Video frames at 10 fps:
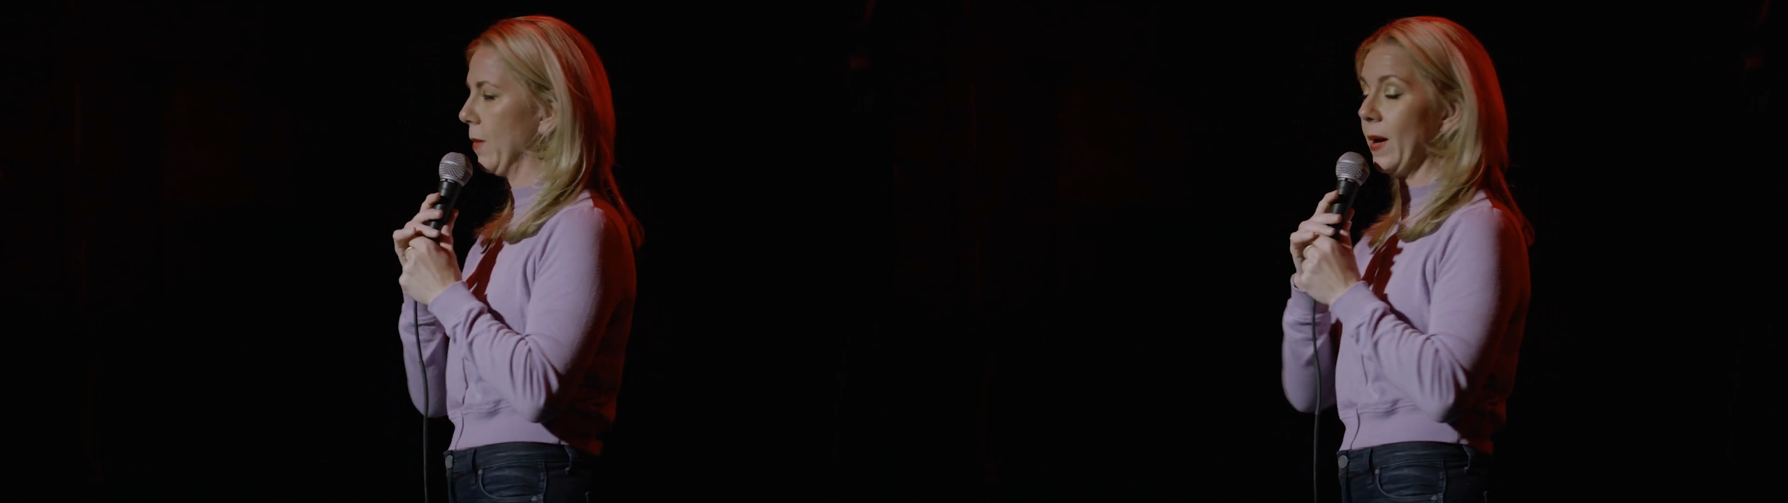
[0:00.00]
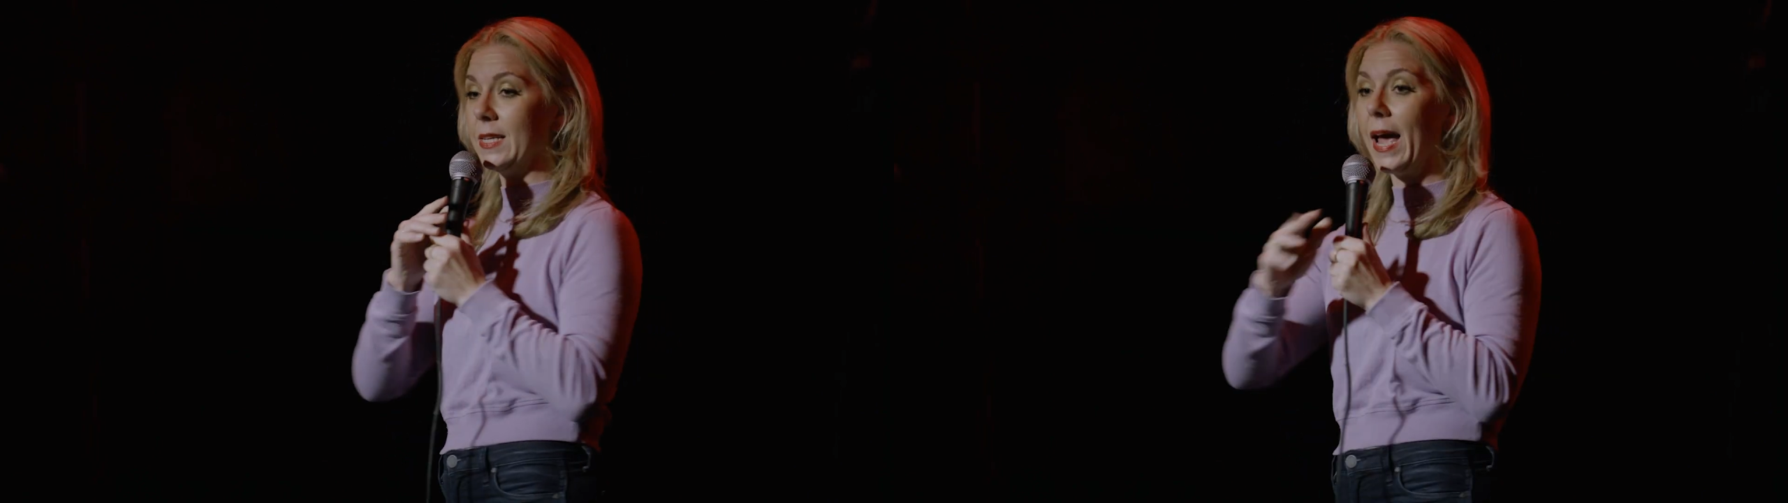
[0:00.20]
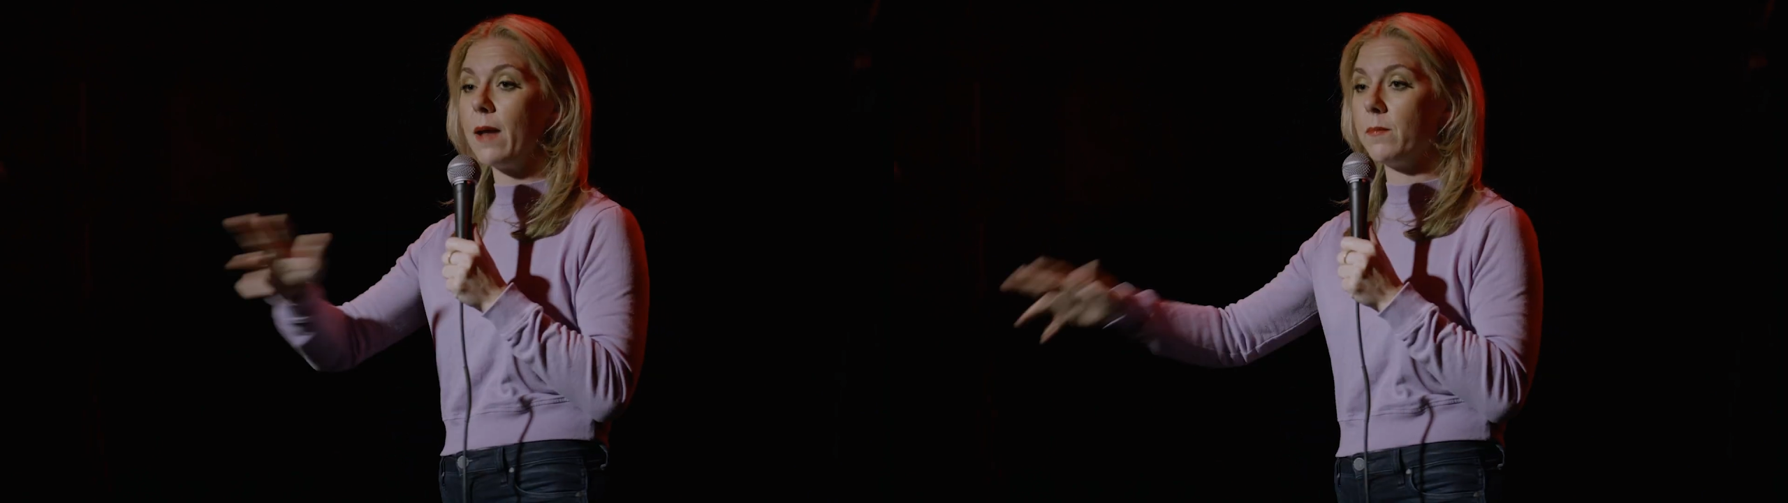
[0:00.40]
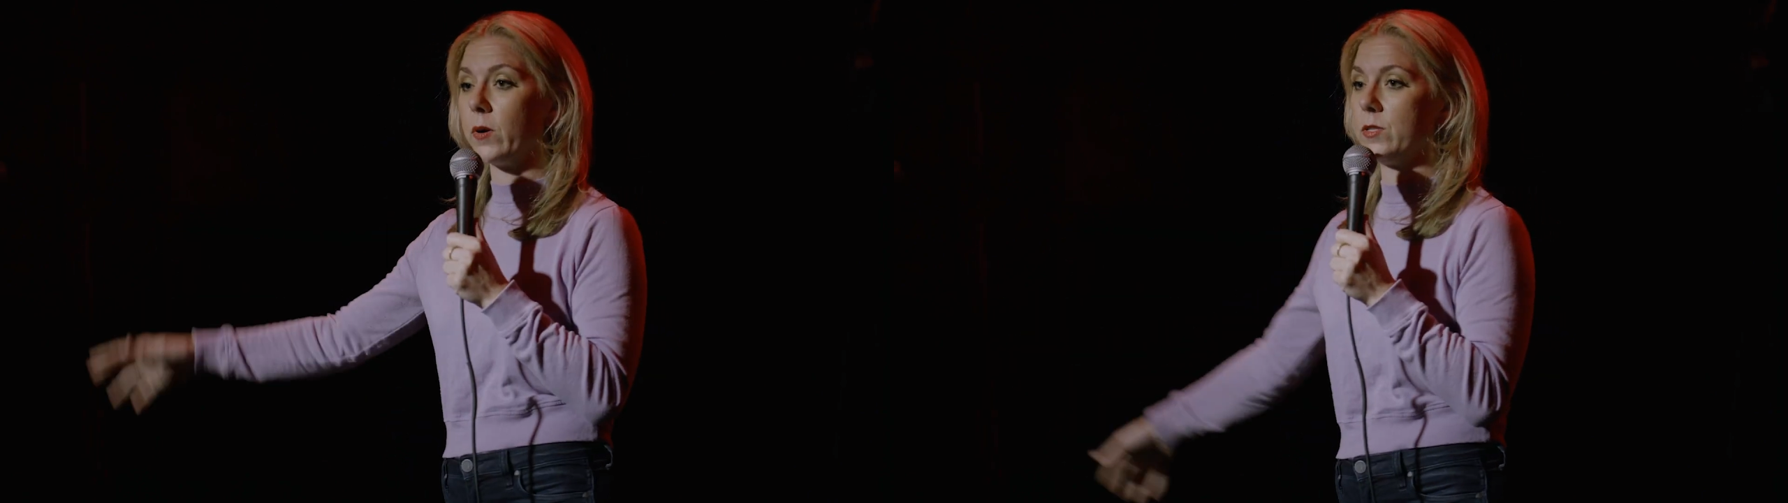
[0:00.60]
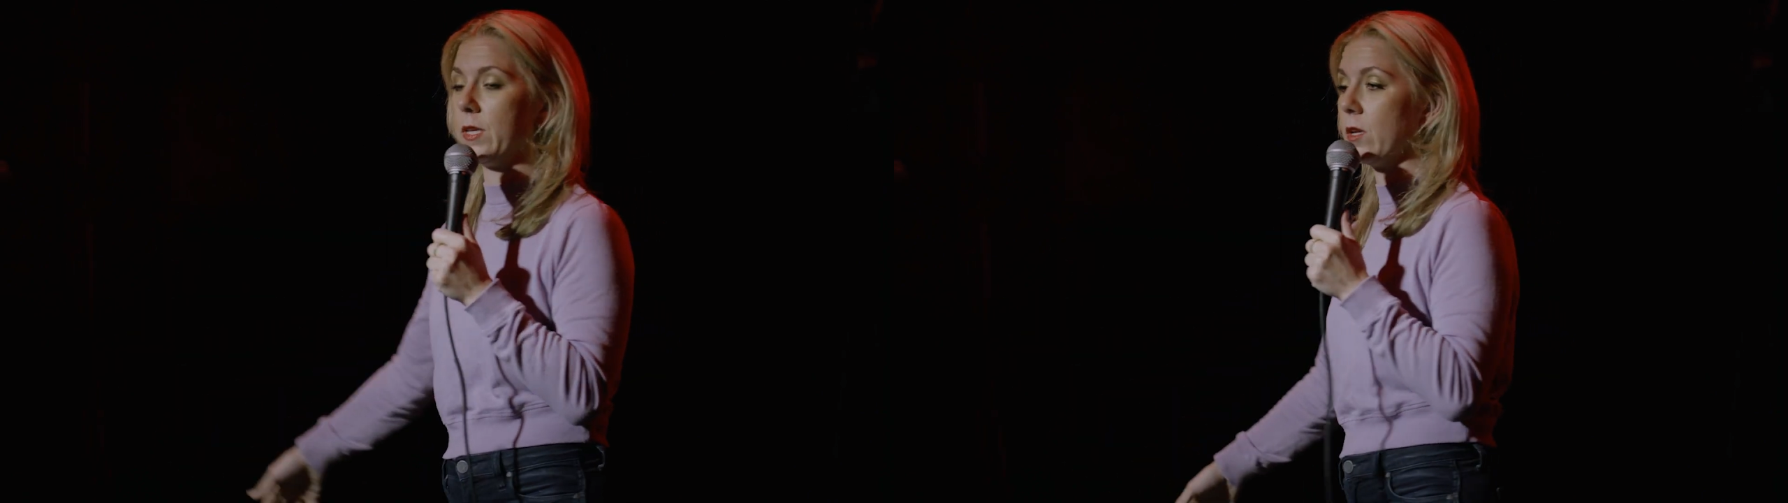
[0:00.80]
And my dad
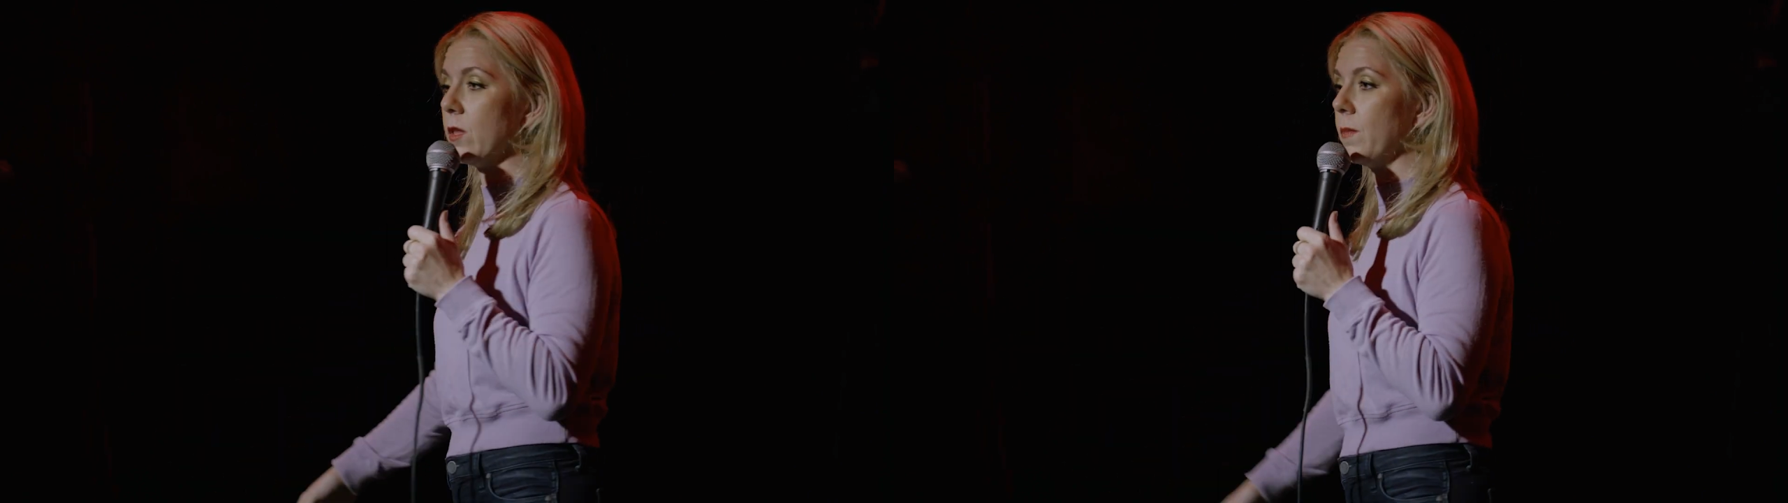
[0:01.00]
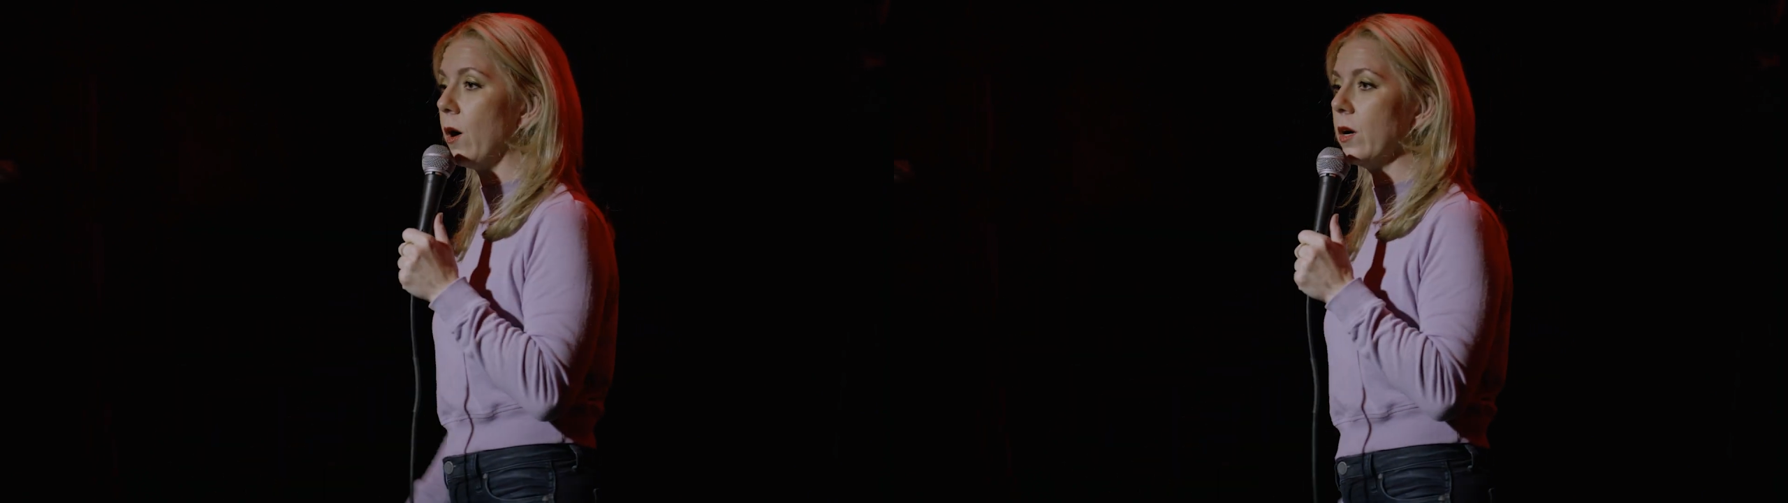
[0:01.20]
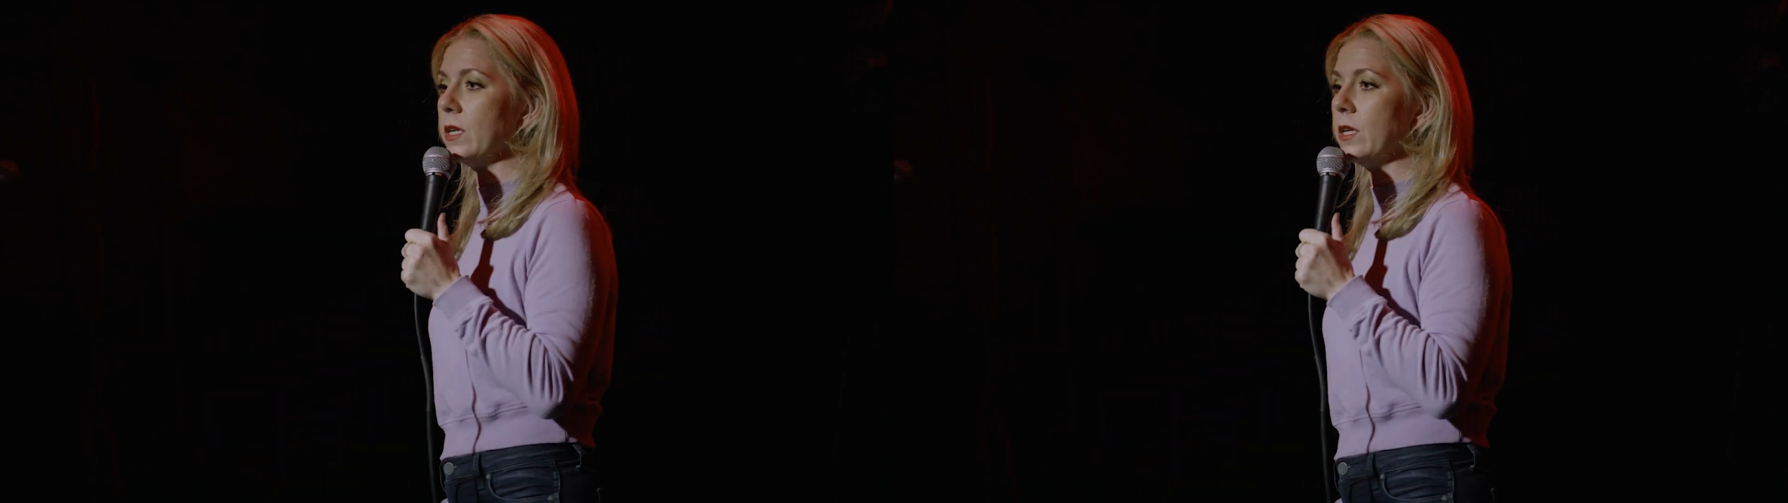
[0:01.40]
bursts into the bar, and